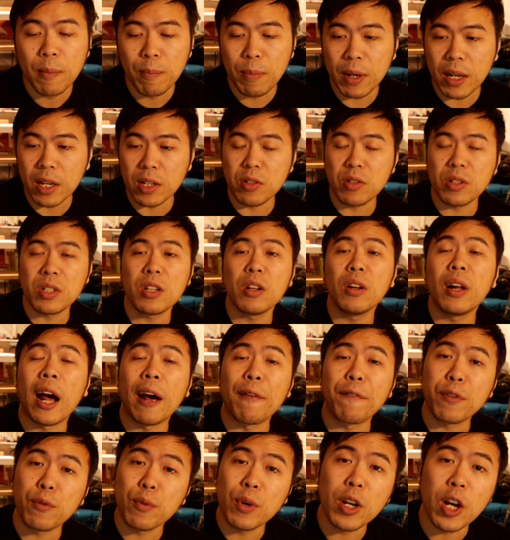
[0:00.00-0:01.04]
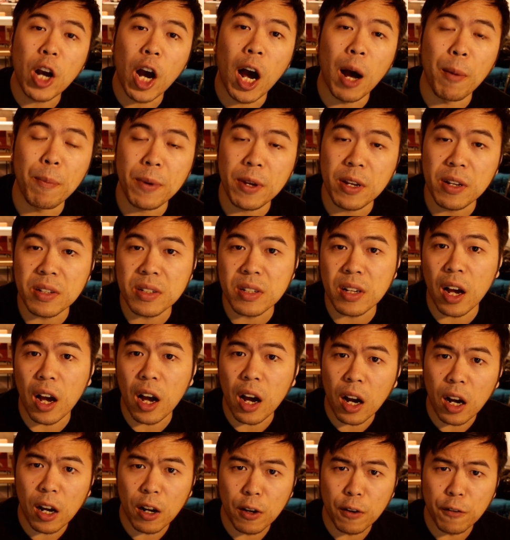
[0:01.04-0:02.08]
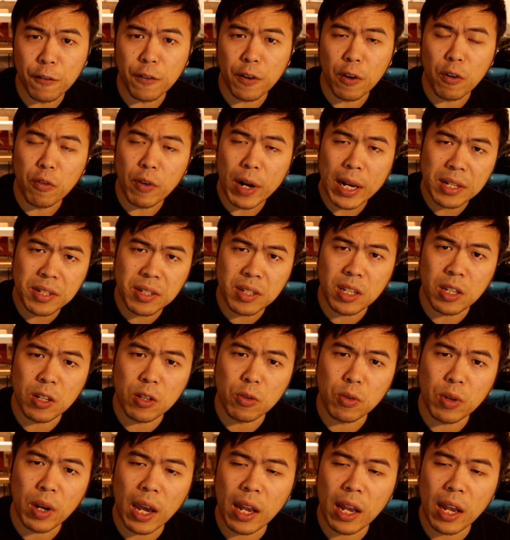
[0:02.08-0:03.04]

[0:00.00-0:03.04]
because you still have three copies of Rescue.